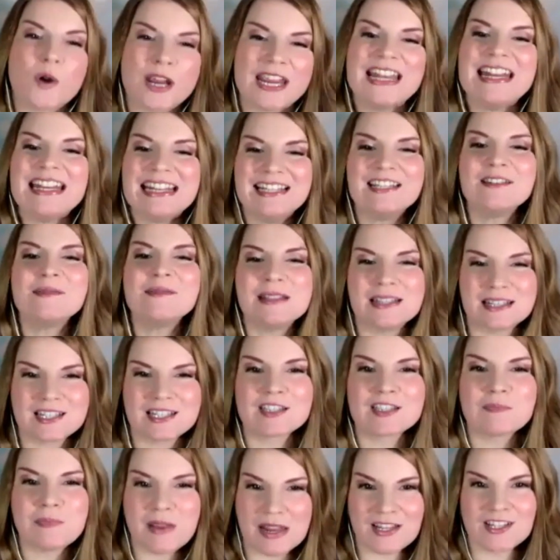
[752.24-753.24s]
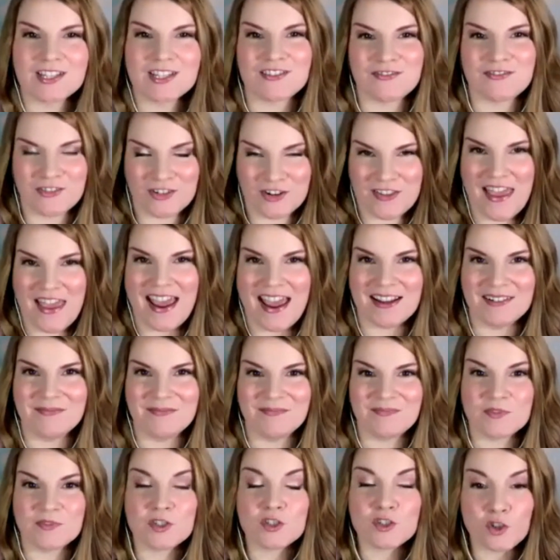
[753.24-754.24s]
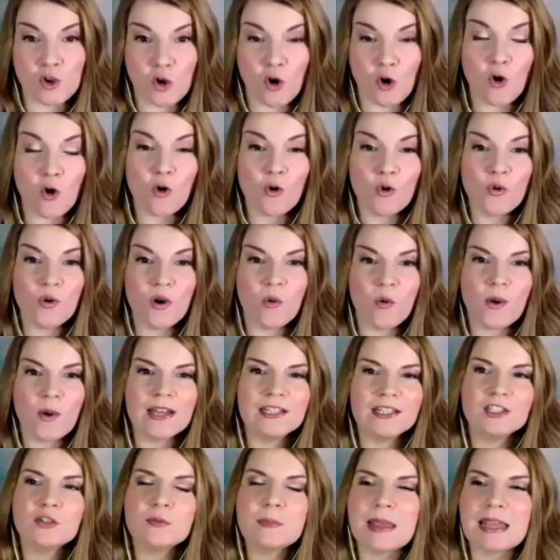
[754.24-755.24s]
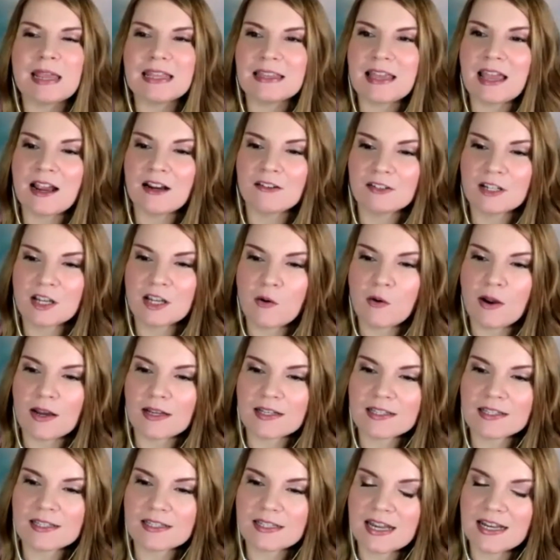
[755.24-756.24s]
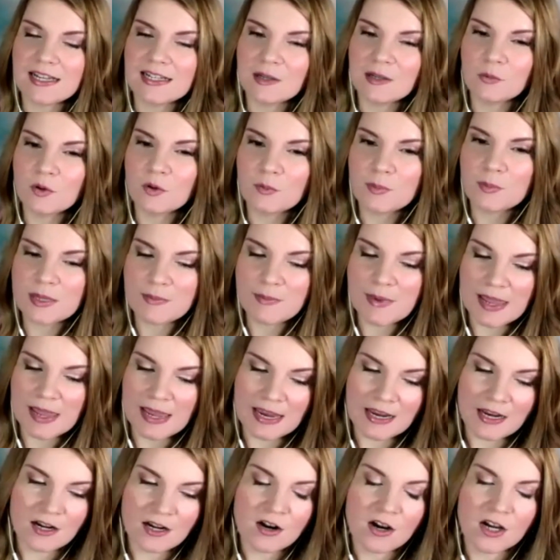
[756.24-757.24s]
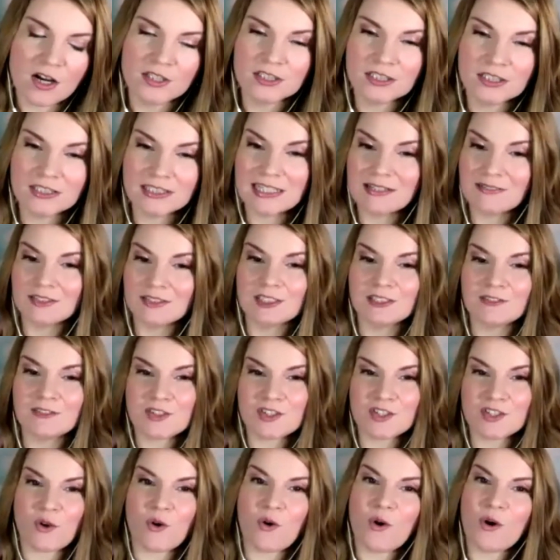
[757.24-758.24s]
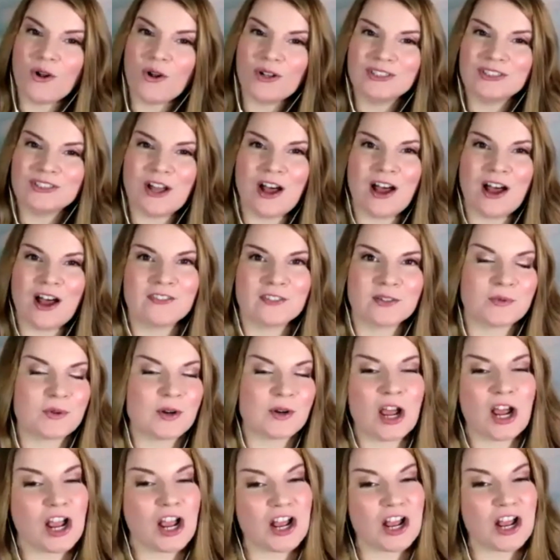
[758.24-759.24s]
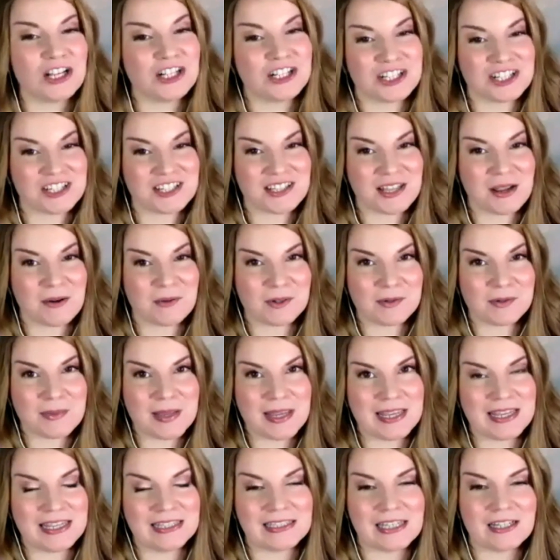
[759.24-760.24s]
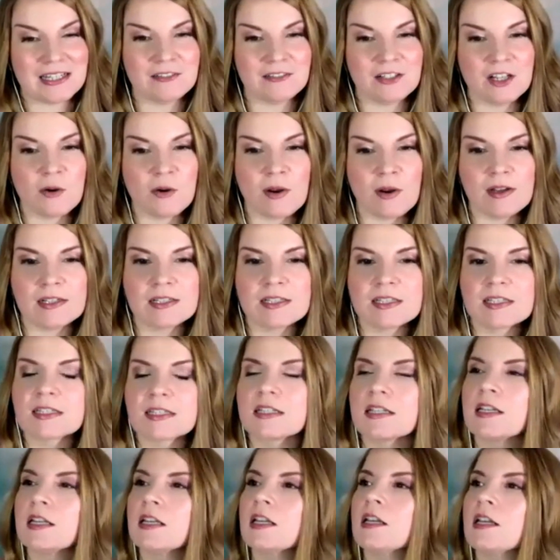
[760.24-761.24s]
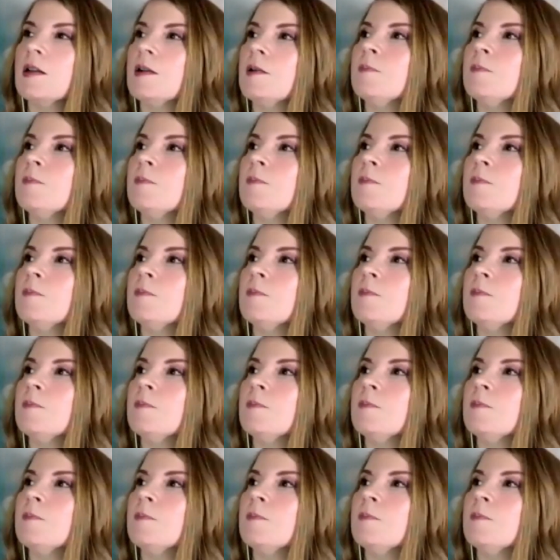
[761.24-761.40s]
we need to make space for that. So when you make that request, and it will be made on the level of soul, often we're not conscious that we're making that request.